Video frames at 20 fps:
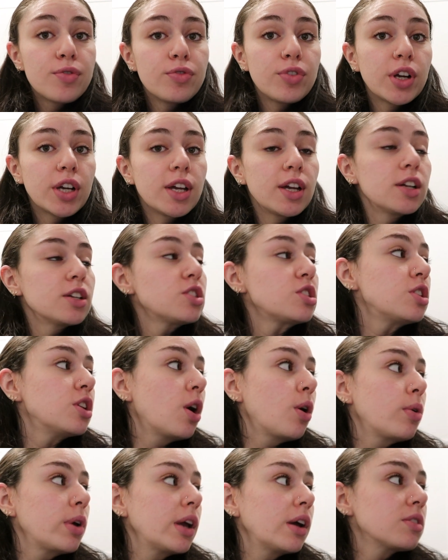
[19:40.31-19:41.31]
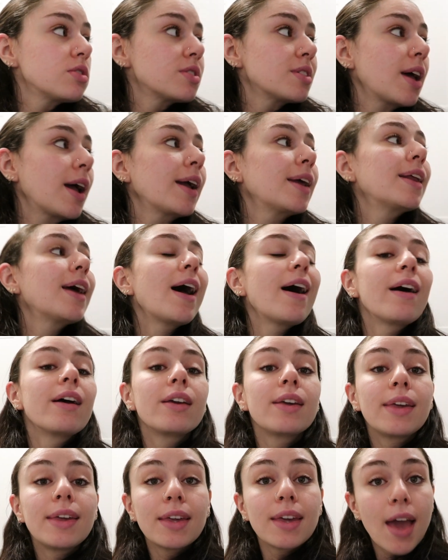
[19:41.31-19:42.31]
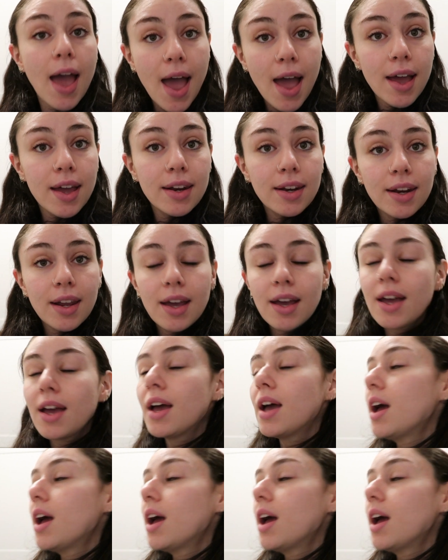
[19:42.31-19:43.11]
freaking snowy outside again.